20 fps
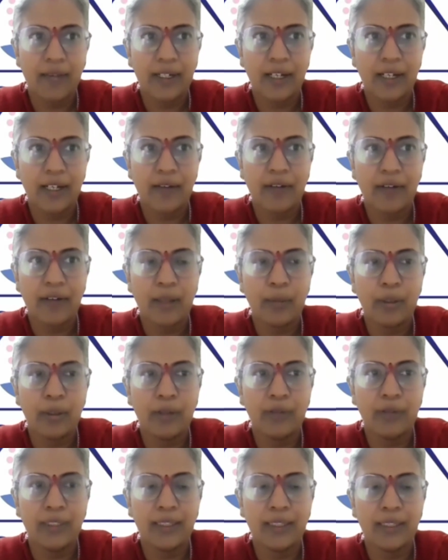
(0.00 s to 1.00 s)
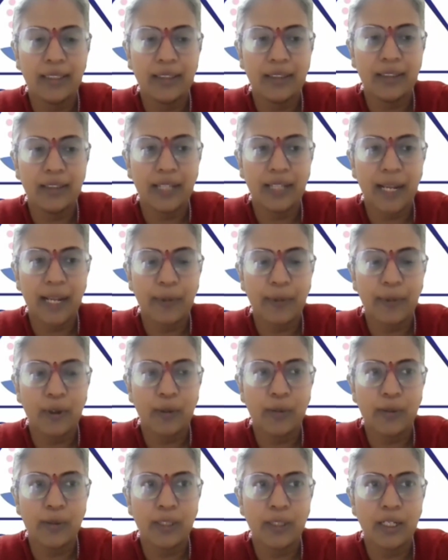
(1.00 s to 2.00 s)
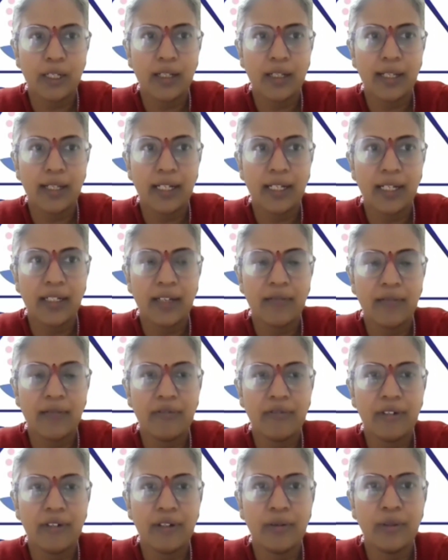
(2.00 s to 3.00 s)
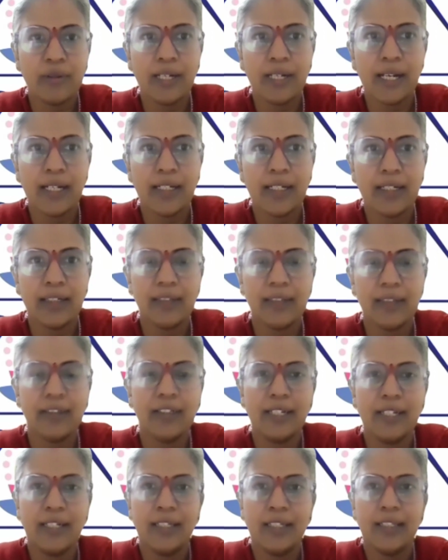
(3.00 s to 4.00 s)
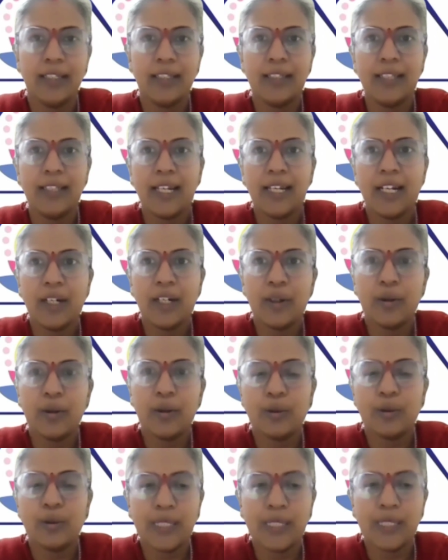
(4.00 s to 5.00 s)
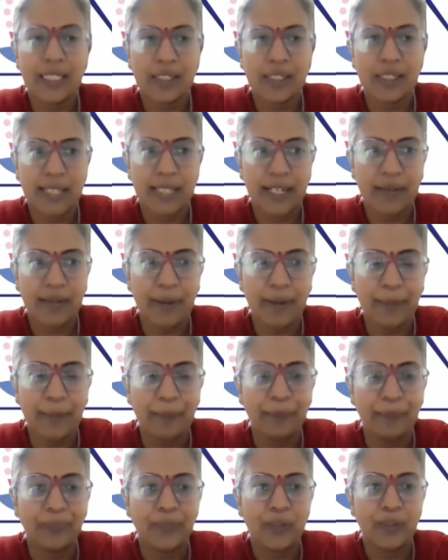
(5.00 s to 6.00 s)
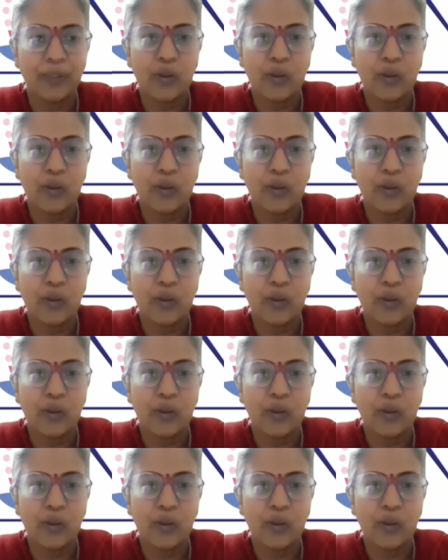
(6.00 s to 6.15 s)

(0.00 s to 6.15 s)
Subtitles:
having available with laptops and all, they can come forward and they can do this seva.